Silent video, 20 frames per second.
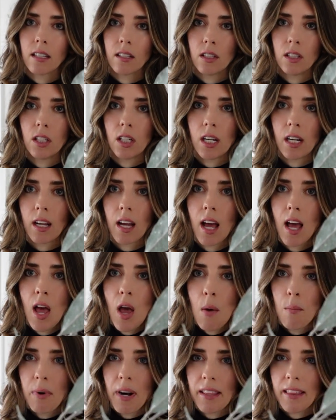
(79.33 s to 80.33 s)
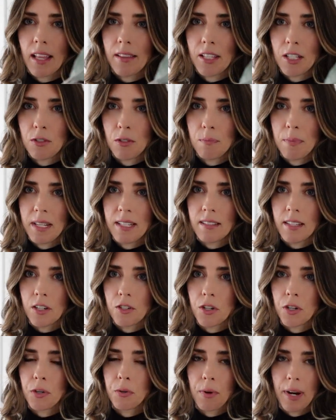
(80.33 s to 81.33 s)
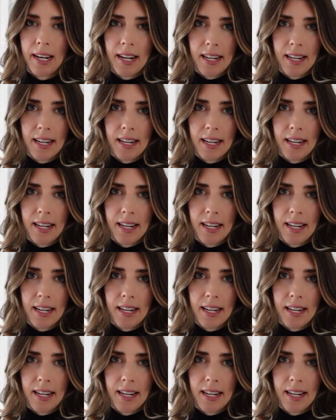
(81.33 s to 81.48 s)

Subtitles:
look, but I thought these would be such a great